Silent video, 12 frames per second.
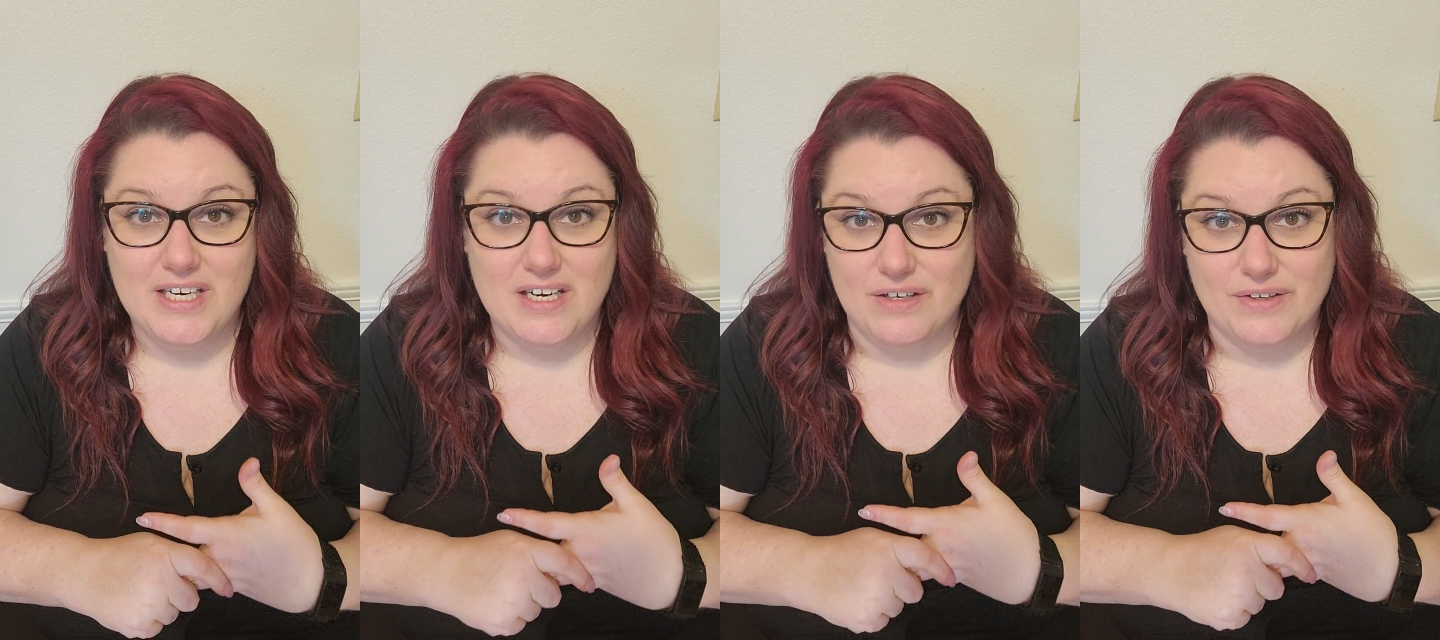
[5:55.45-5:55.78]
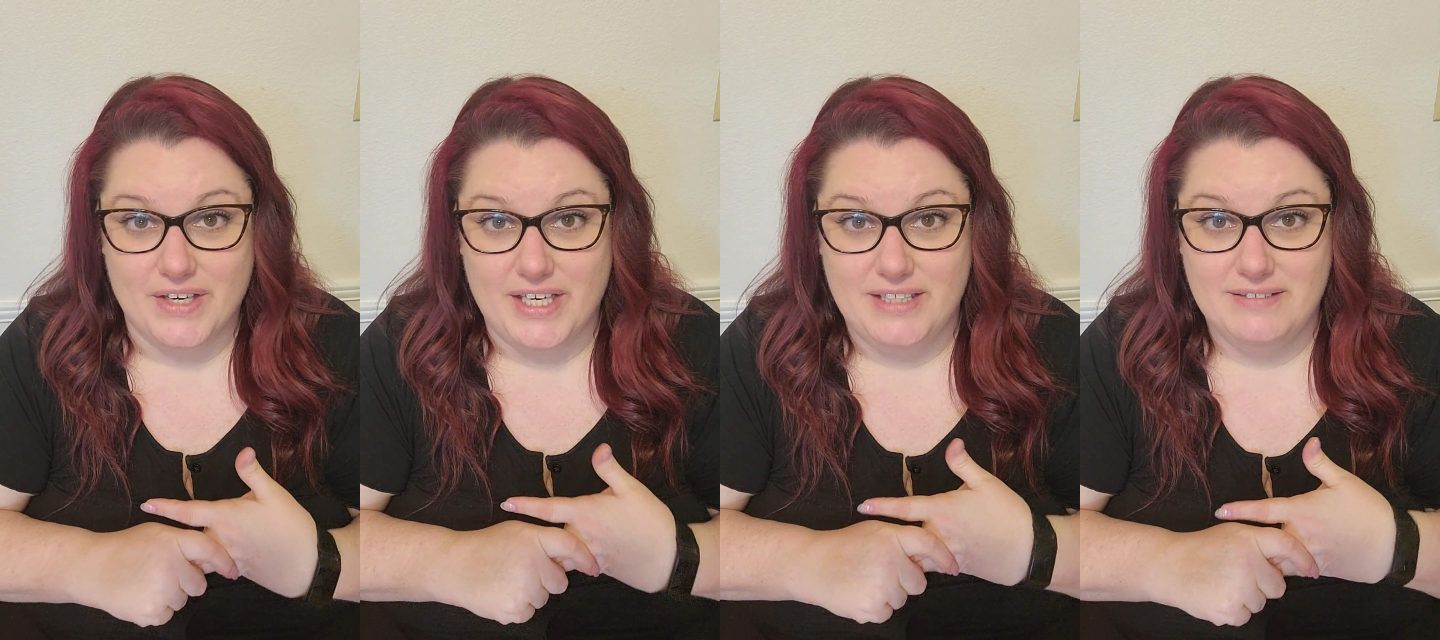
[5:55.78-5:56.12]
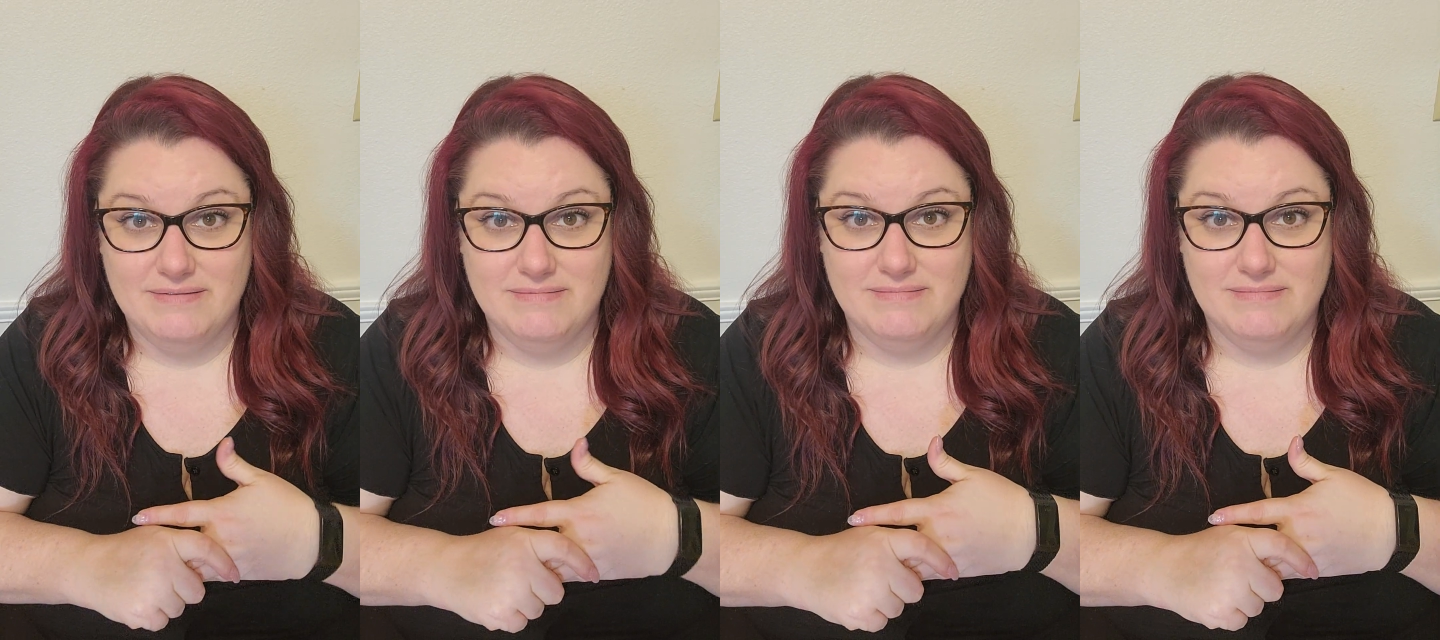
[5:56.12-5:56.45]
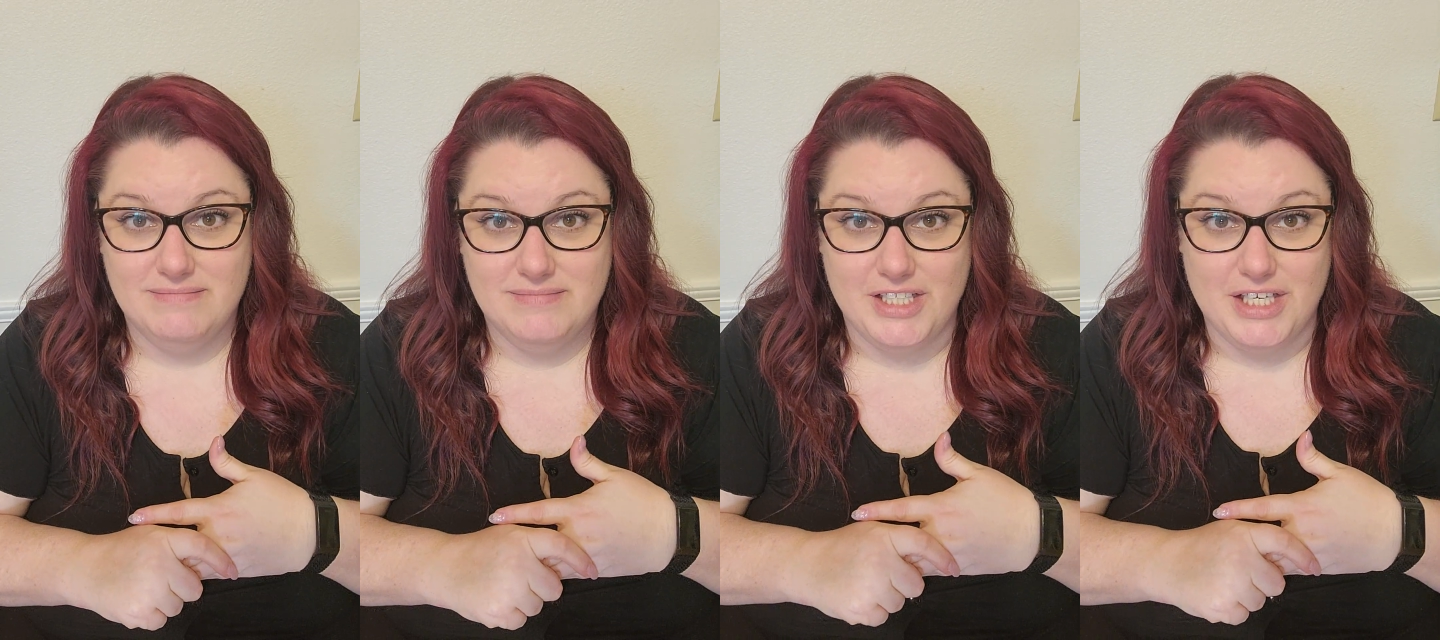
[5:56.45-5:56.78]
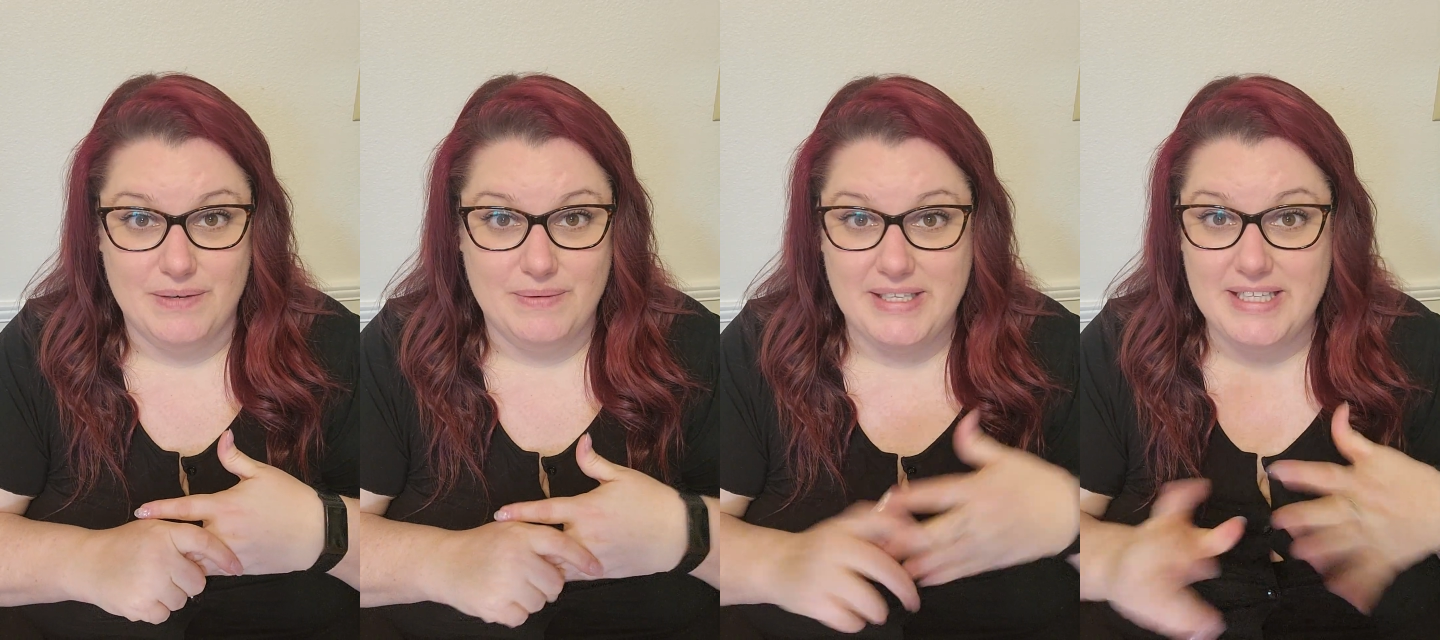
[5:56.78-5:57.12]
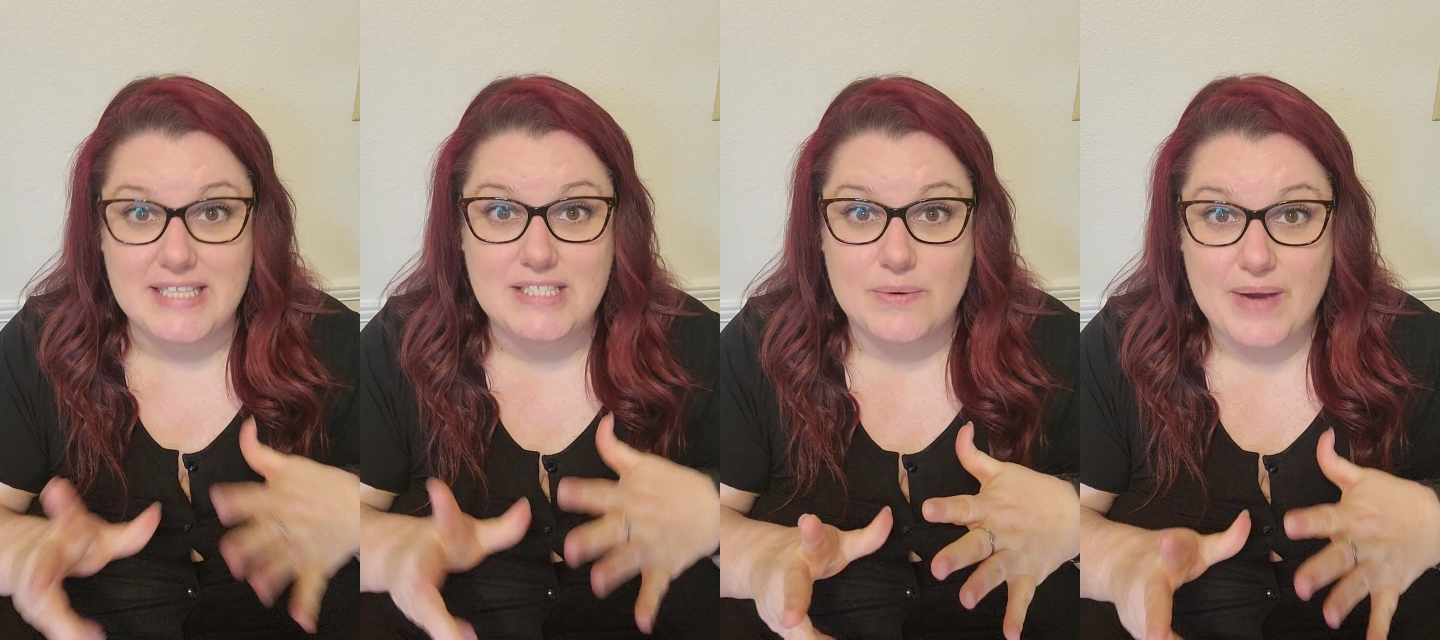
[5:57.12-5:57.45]
hungry, and
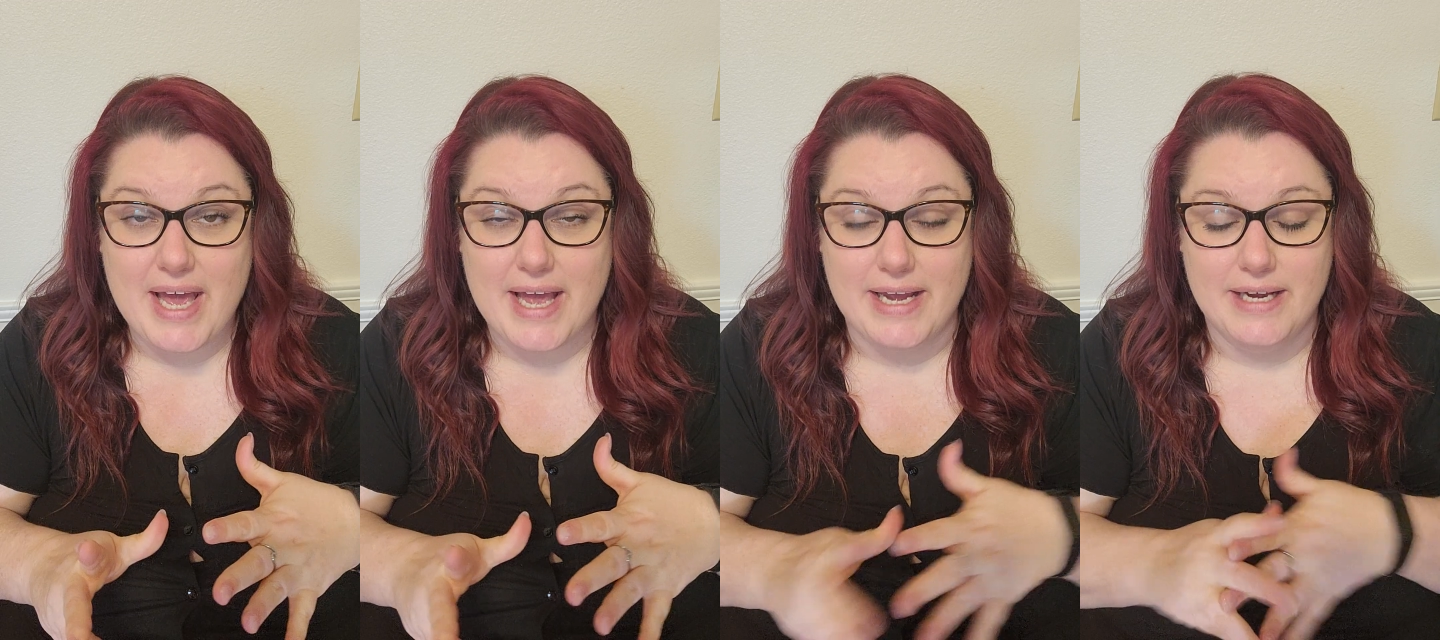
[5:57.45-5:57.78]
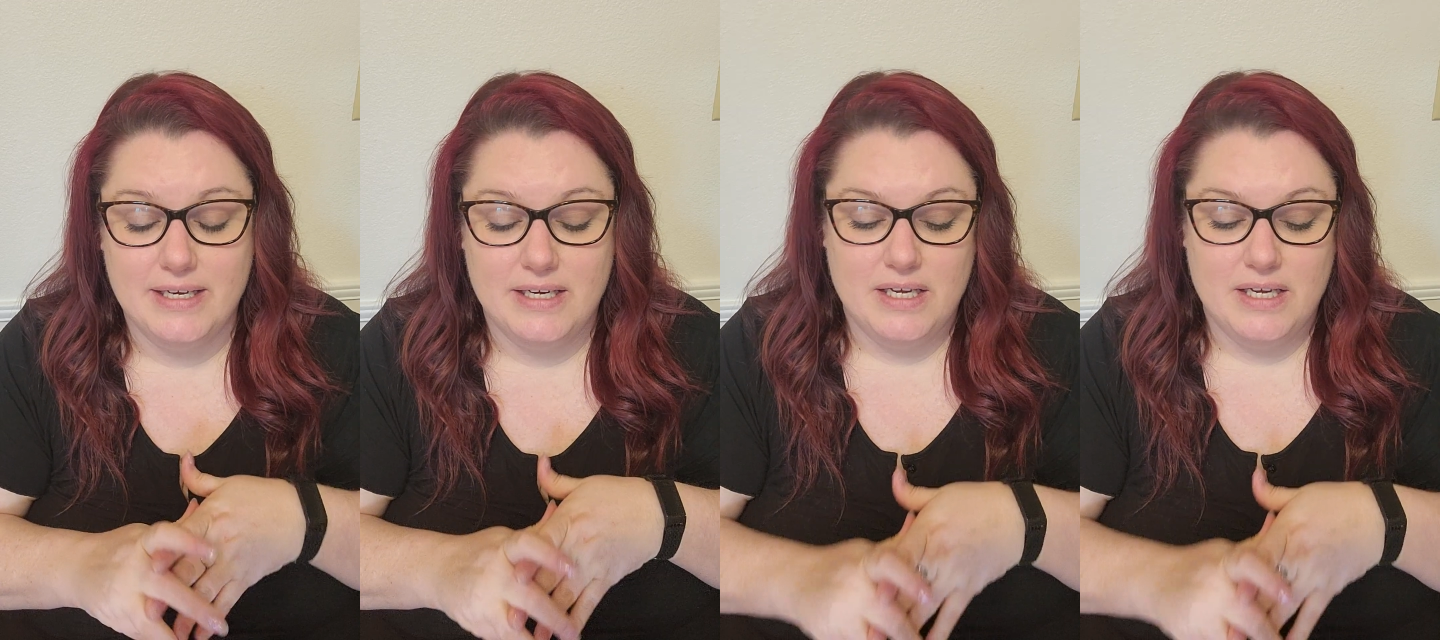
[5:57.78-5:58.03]
that's okay.